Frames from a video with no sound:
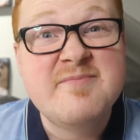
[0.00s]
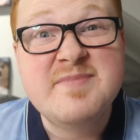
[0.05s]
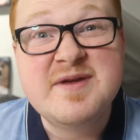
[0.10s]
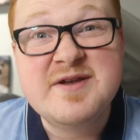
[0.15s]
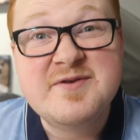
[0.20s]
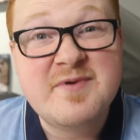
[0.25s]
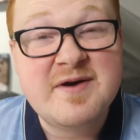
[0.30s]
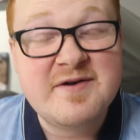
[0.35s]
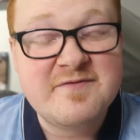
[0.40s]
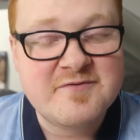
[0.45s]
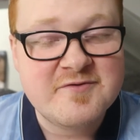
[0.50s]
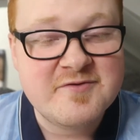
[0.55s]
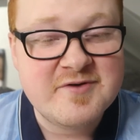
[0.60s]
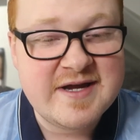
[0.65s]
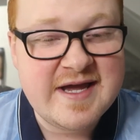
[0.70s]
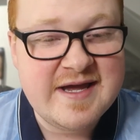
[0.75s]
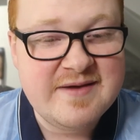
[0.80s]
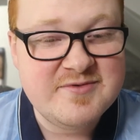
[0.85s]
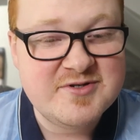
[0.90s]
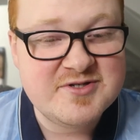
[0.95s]
midway through
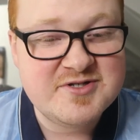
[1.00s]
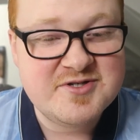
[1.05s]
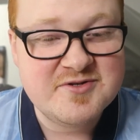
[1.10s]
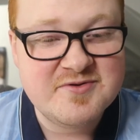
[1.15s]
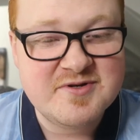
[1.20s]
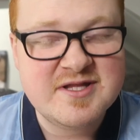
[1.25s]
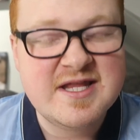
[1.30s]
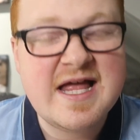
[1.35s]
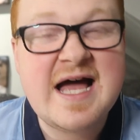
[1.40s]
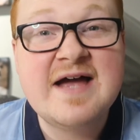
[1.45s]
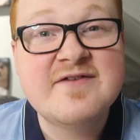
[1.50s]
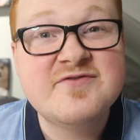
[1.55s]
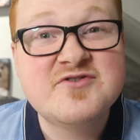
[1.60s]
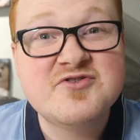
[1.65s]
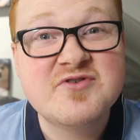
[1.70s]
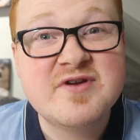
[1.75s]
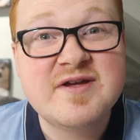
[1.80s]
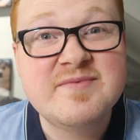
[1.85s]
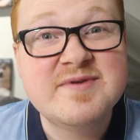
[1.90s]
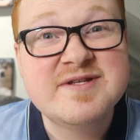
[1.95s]
a game just do a live
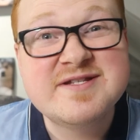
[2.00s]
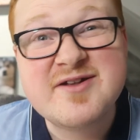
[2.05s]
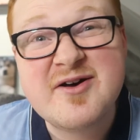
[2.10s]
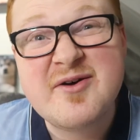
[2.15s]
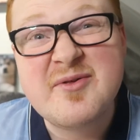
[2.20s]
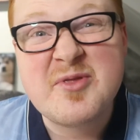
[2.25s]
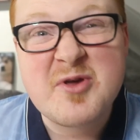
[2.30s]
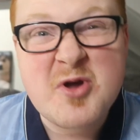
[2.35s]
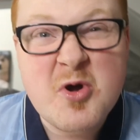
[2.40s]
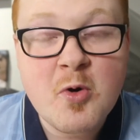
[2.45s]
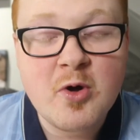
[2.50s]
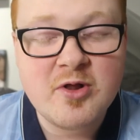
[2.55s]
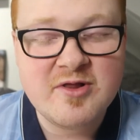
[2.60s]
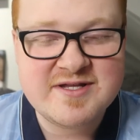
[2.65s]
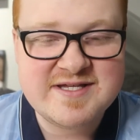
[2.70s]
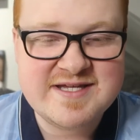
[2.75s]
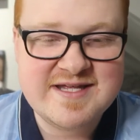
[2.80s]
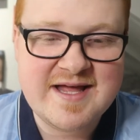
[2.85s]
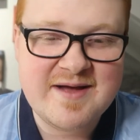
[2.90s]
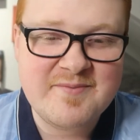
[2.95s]
stream. It's not the
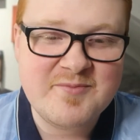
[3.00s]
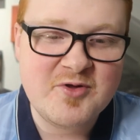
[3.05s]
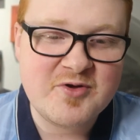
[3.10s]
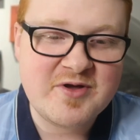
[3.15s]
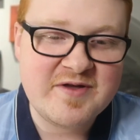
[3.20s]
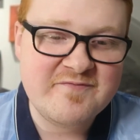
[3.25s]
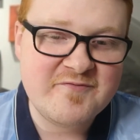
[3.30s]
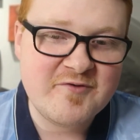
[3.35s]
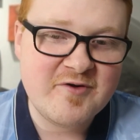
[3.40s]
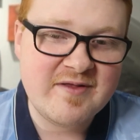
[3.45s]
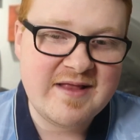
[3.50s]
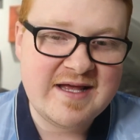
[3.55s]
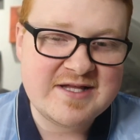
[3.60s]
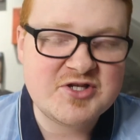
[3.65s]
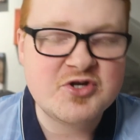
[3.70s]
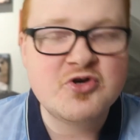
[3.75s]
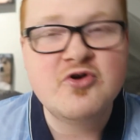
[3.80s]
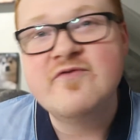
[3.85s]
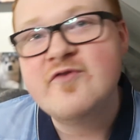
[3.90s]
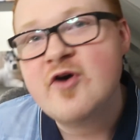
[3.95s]
quality that I'm looking for. I
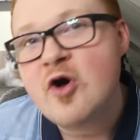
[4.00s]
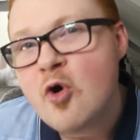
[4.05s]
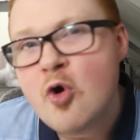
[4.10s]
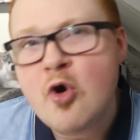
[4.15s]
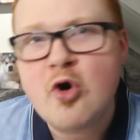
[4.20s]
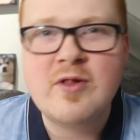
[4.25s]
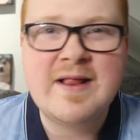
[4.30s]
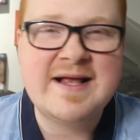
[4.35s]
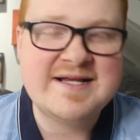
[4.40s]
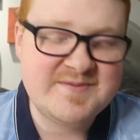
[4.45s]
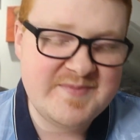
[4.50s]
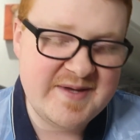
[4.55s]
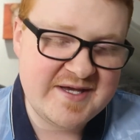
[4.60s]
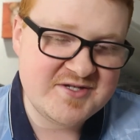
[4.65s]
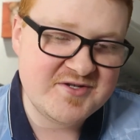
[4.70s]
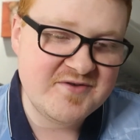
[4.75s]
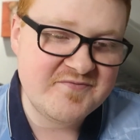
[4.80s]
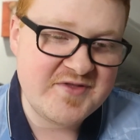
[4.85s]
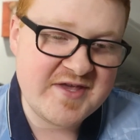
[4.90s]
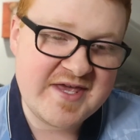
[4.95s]
like to cover all
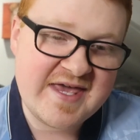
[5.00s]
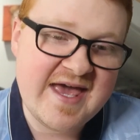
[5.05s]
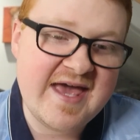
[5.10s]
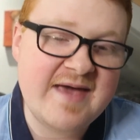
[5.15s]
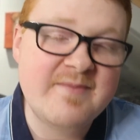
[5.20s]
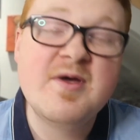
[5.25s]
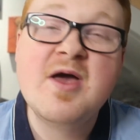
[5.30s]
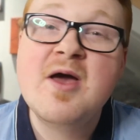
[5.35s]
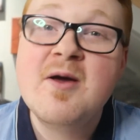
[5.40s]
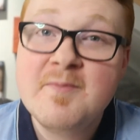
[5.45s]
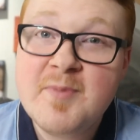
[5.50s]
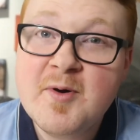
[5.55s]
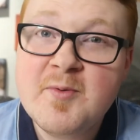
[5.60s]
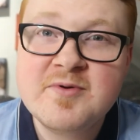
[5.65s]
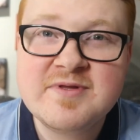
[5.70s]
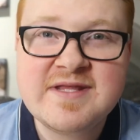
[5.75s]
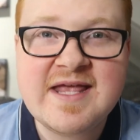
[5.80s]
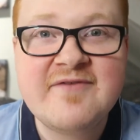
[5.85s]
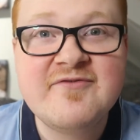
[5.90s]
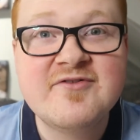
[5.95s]
aspects of the game, but
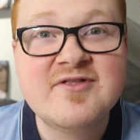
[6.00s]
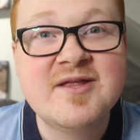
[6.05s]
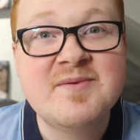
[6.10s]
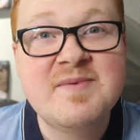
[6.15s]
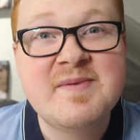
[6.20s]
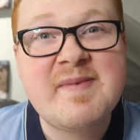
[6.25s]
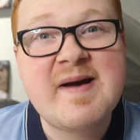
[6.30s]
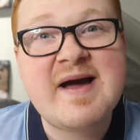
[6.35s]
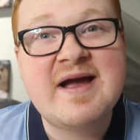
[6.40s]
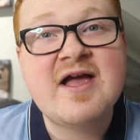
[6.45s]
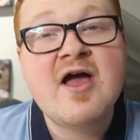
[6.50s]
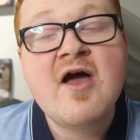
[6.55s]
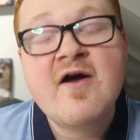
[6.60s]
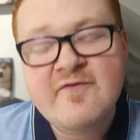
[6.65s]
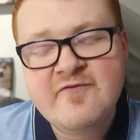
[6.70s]
we'll definitely be back